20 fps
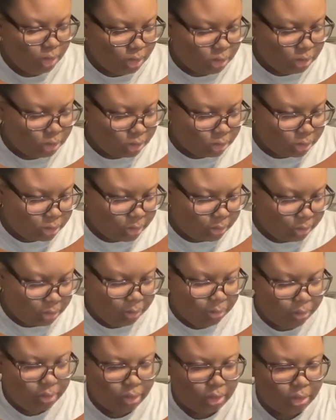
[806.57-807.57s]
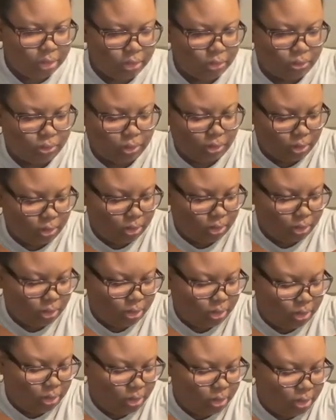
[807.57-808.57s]
So skip that one, this one.
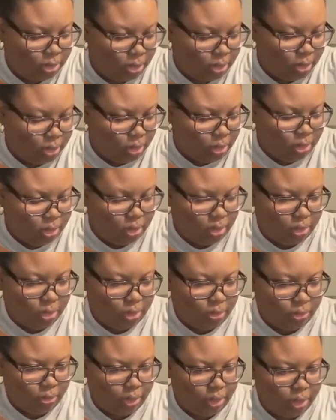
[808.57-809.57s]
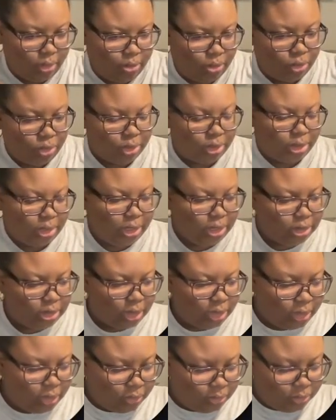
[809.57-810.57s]
Oh, we're getting more
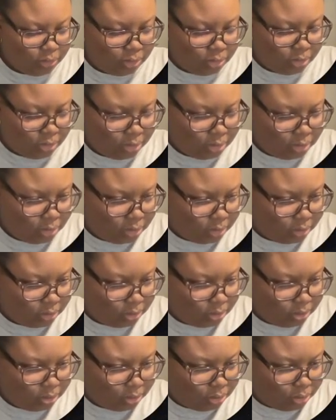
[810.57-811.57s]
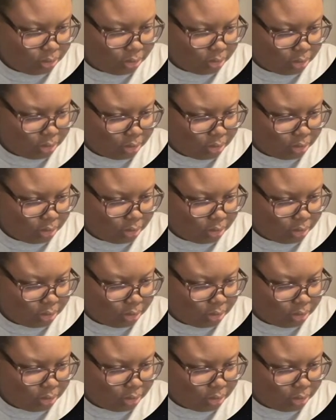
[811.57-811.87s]
detailed. Oh boy.